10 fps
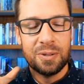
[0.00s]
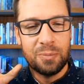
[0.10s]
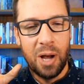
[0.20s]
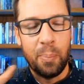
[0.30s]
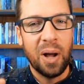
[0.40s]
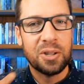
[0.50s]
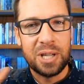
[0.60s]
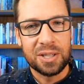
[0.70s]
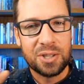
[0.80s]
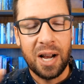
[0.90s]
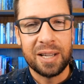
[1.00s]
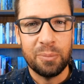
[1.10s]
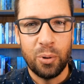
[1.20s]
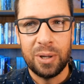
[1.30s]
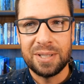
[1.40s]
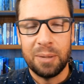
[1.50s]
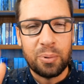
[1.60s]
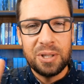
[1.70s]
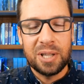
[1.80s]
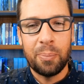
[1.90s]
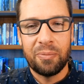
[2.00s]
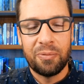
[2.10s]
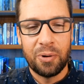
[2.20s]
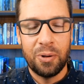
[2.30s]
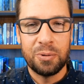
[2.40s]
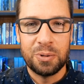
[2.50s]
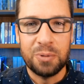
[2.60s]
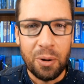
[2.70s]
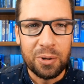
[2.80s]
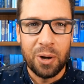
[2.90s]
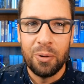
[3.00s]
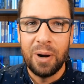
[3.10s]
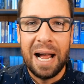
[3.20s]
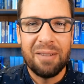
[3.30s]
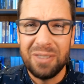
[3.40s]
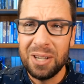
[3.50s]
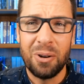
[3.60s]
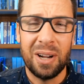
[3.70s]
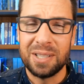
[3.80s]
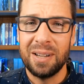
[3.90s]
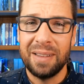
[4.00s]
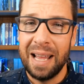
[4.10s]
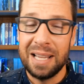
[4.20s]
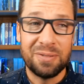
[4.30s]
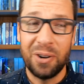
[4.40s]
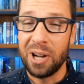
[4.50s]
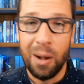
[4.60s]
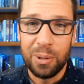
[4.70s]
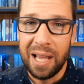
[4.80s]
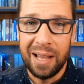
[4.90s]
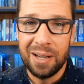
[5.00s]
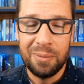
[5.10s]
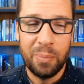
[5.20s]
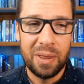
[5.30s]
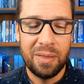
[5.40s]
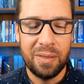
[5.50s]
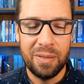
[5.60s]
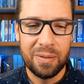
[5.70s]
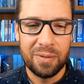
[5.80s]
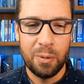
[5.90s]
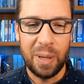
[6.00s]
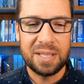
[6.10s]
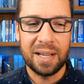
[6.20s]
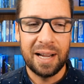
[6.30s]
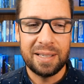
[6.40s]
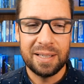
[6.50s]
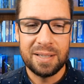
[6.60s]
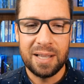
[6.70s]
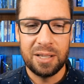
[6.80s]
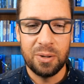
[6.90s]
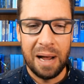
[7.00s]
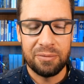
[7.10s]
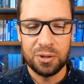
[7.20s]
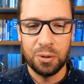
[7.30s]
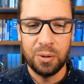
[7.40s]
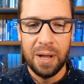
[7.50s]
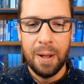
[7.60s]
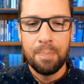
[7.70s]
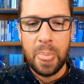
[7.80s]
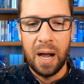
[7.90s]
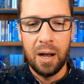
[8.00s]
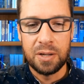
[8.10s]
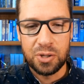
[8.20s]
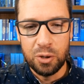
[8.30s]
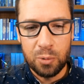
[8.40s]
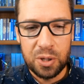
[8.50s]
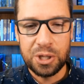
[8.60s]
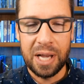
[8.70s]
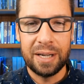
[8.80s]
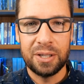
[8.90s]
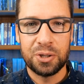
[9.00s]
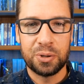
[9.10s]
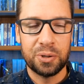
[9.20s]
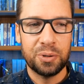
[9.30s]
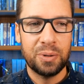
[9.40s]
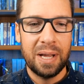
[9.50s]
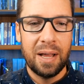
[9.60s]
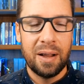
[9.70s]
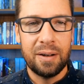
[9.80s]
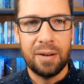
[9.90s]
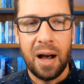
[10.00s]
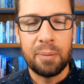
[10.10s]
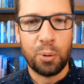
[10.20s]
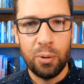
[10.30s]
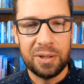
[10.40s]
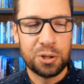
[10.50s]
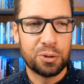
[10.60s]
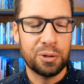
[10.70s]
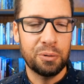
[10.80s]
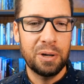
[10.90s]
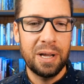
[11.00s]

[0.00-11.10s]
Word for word: apologetics talking points, and precept, for those who don't know, I have video content on that. It's very complicated, but the basic idea is that you have to assume Christianity's true, not prove it's true.